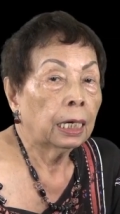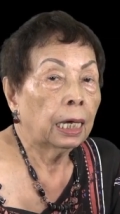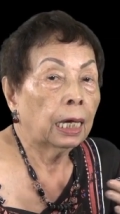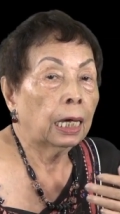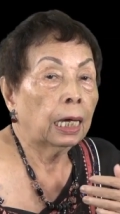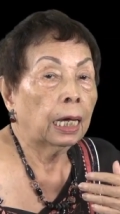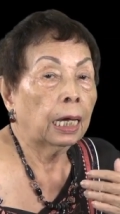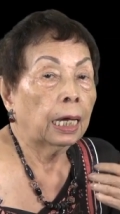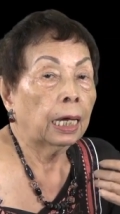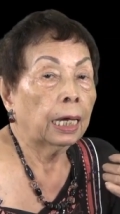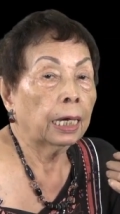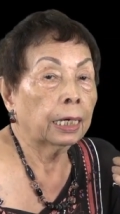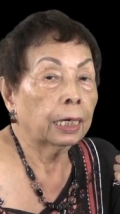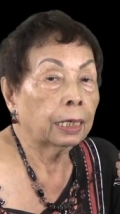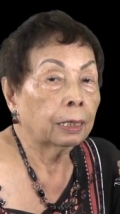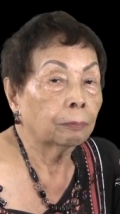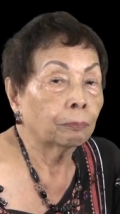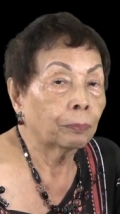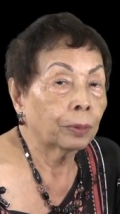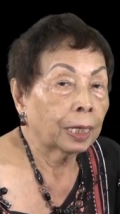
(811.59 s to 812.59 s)

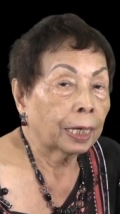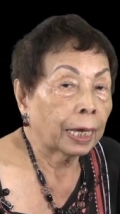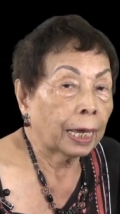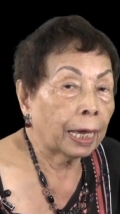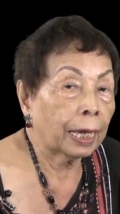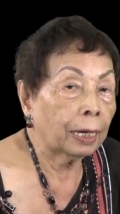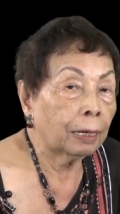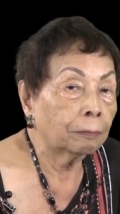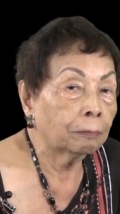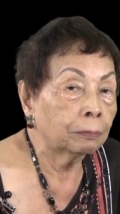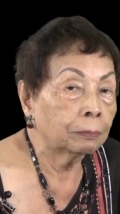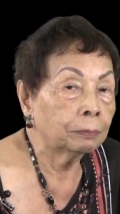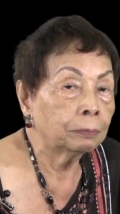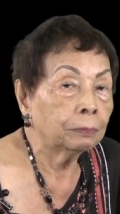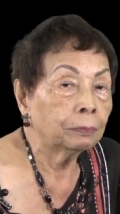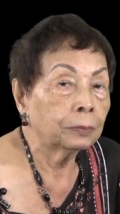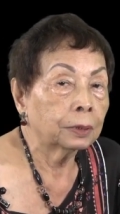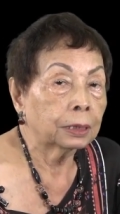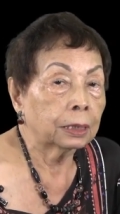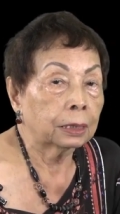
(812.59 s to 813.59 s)
and became
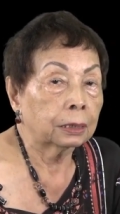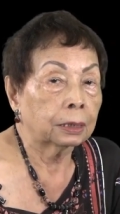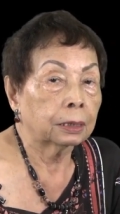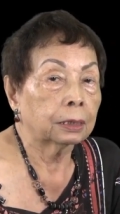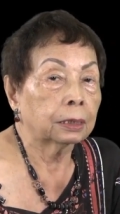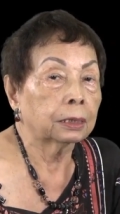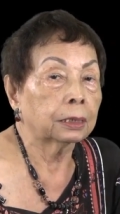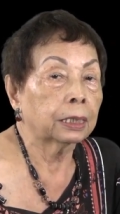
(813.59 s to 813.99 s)
the